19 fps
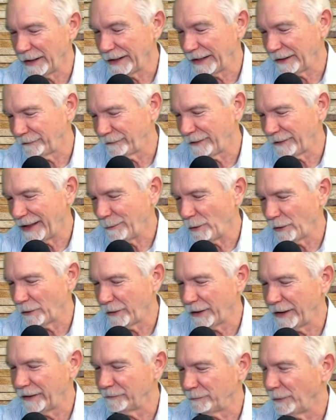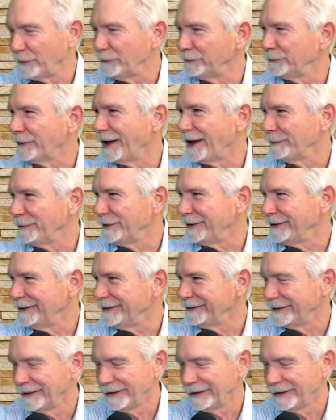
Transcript: I guess slab on grade's the most common, and